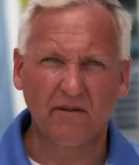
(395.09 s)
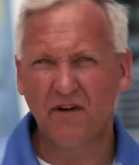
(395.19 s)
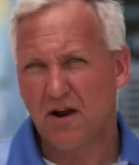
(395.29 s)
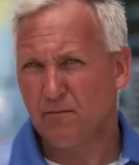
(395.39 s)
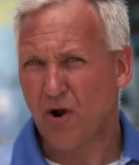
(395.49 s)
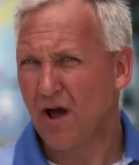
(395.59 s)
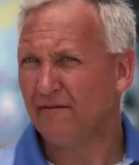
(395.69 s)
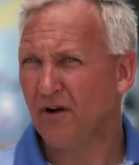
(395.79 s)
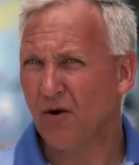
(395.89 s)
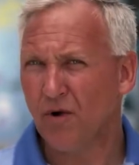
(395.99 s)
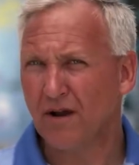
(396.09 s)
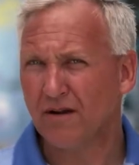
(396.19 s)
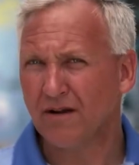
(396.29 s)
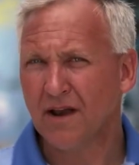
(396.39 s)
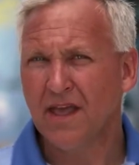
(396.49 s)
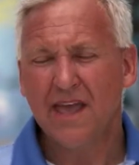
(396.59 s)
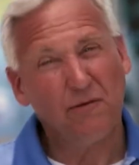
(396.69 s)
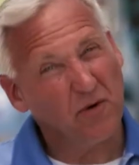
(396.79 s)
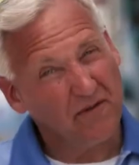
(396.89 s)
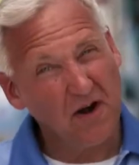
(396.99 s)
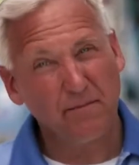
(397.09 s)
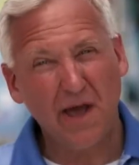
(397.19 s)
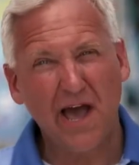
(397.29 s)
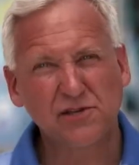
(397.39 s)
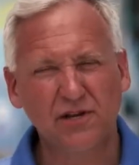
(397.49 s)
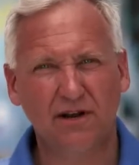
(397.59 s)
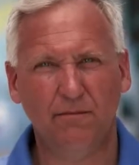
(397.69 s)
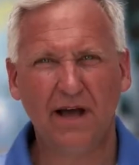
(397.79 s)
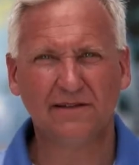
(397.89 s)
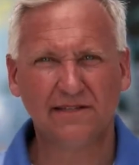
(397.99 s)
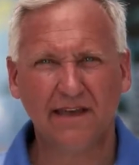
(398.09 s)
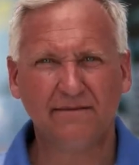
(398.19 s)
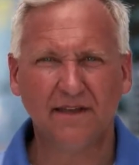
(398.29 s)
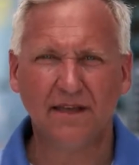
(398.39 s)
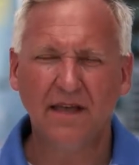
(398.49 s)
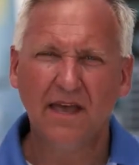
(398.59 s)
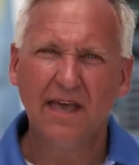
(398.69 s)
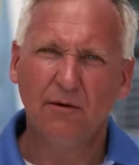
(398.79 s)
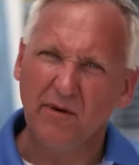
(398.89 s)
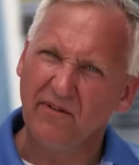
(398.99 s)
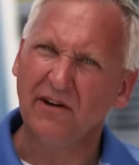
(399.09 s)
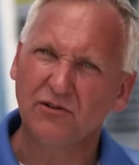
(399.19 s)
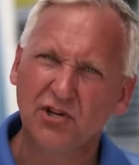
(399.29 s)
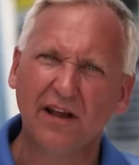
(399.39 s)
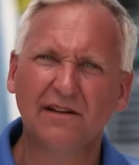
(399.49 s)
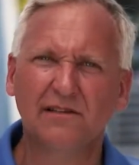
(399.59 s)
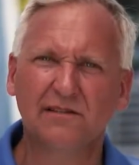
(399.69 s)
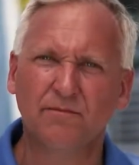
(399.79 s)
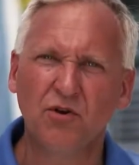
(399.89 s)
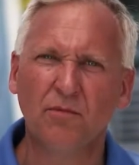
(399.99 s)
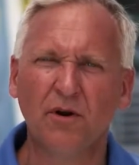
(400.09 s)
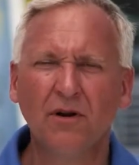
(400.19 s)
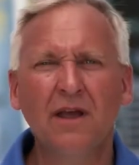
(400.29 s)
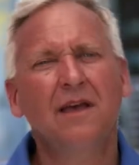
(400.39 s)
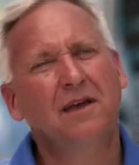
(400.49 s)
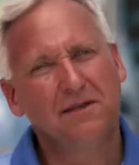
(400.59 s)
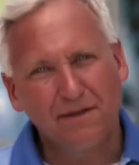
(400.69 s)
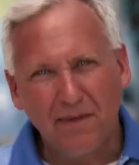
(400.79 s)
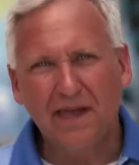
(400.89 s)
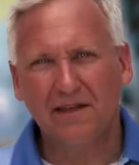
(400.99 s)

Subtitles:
very proud of our record and we're very passionate about safety. And we've interjected some humor to make